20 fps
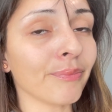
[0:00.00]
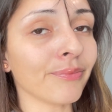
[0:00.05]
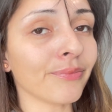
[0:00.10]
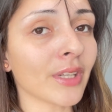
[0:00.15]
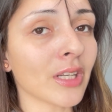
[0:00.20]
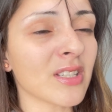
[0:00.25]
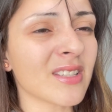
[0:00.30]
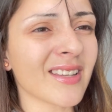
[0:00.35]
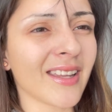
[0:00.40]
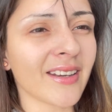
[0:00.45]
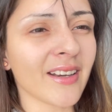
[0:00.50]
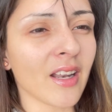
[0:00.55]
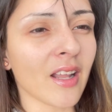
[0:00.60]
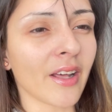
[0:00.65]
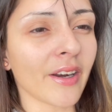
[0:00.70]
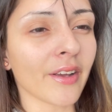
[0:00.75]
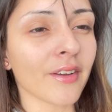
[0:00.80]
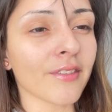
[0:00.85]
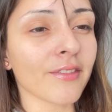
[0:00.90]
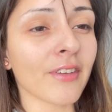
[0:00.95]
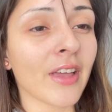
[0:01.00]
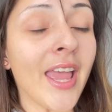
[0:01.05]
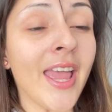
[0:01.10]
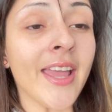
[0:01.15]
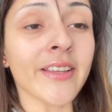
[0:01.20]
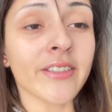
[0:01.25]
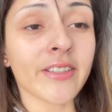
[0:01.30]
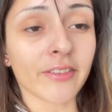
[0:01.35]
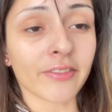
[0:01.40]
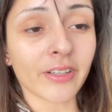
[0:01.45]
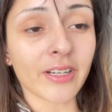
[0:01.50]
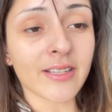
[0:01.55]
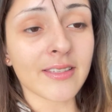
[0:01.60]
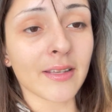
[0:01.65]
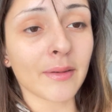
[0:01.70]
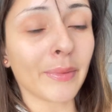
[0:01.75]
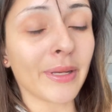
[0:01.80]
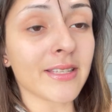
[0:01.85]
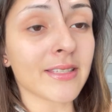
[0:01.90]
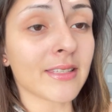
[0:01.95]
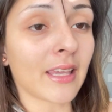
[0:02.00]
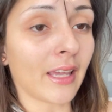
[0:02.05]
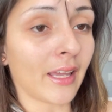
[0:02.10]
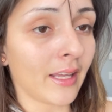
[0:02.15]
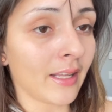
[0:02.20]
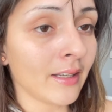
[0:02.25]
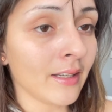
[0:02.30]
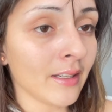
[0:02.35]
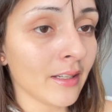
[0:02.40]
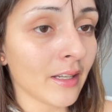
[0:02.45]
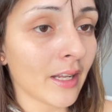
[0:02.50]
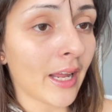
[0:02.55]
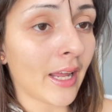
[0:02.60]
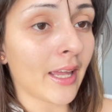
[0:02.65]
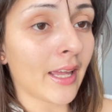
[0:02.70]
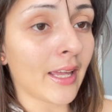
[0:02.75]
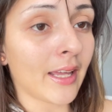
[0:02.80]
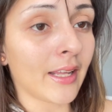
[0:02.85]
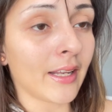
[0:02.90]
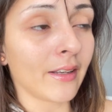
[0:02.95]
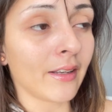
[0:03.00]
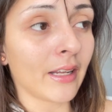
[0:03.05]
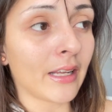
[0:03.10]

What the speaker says: seen a lot of difference in my skin, and